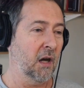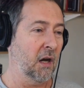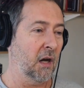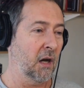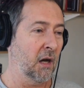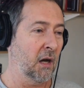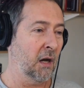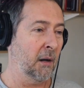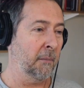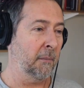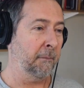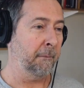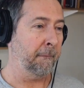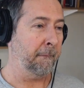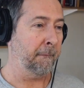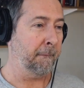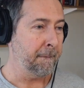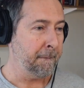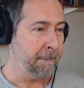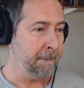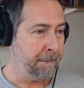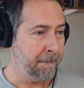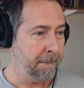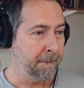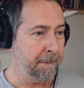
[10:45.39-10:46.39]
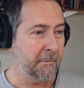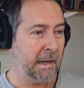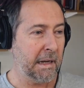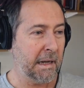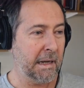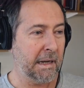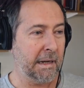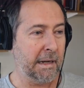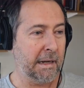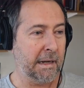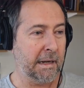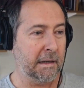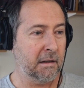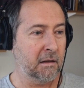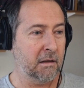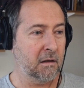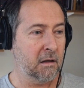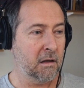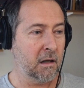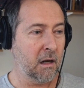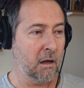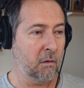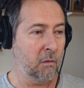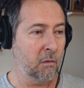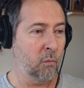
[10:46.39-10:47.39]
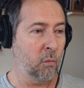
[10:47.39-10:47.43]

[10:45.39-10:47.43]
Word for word: Um, and